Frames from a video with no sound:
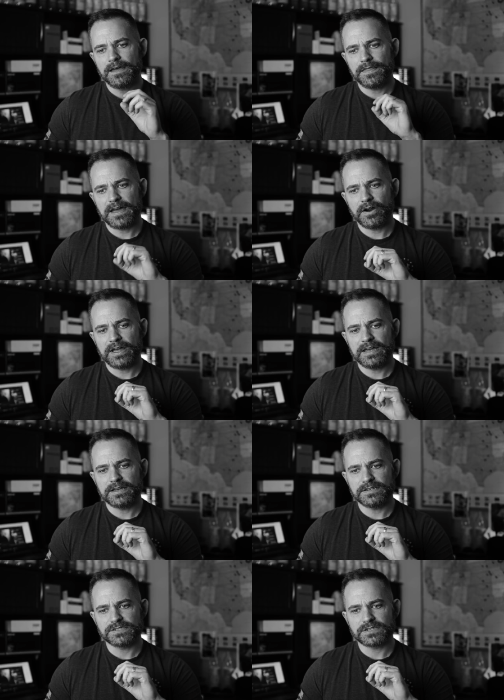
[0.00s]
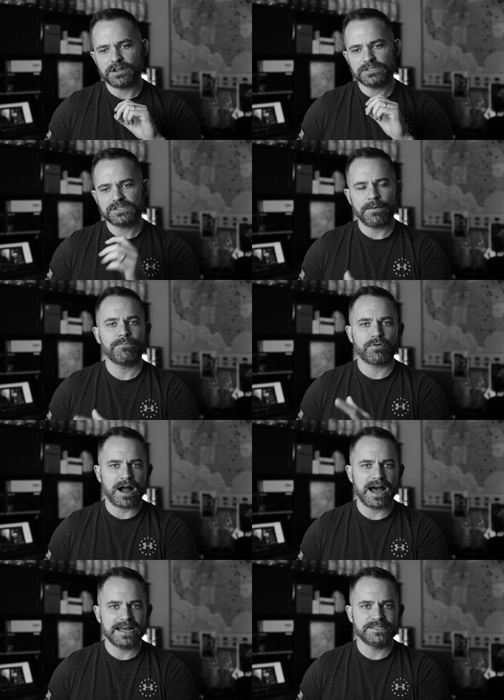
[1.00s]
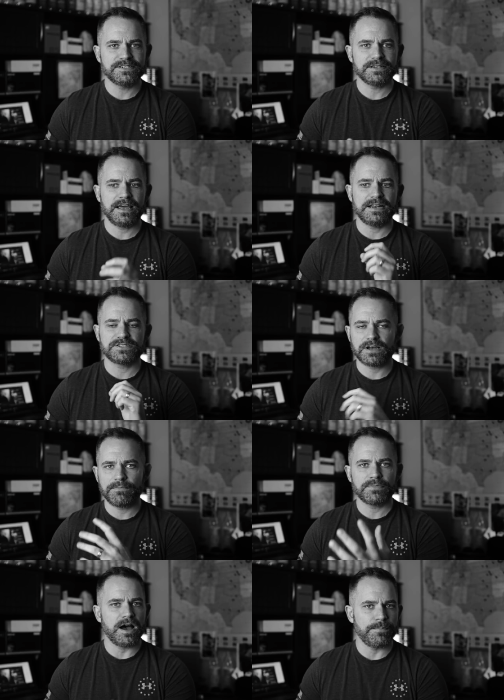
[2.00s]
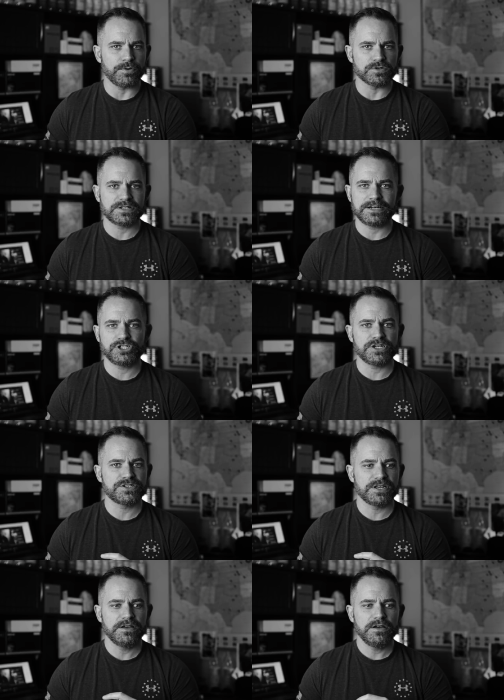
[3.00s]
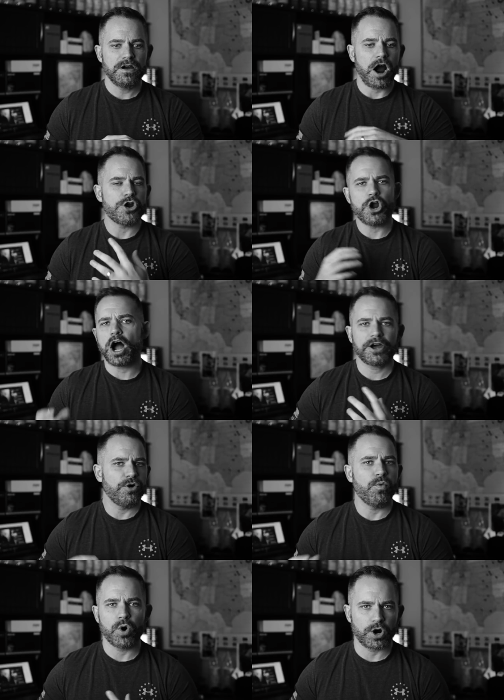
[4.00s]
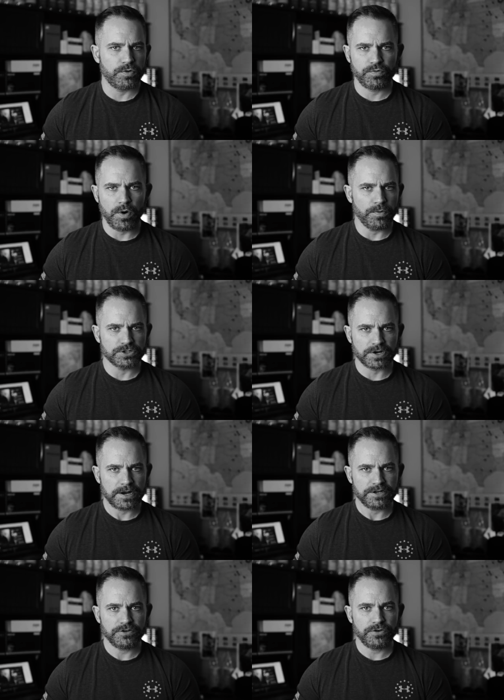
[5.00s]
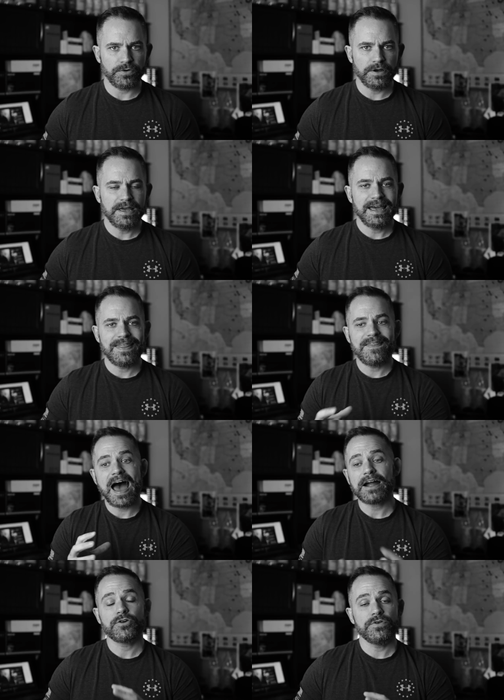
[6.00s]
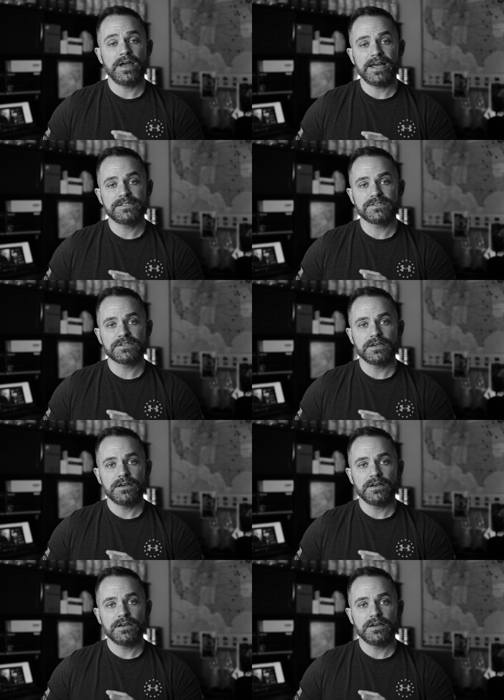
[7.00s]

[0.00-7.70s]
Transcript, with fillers: there is some brides and some couples that just are not going to work with what we're trying to do. And that creates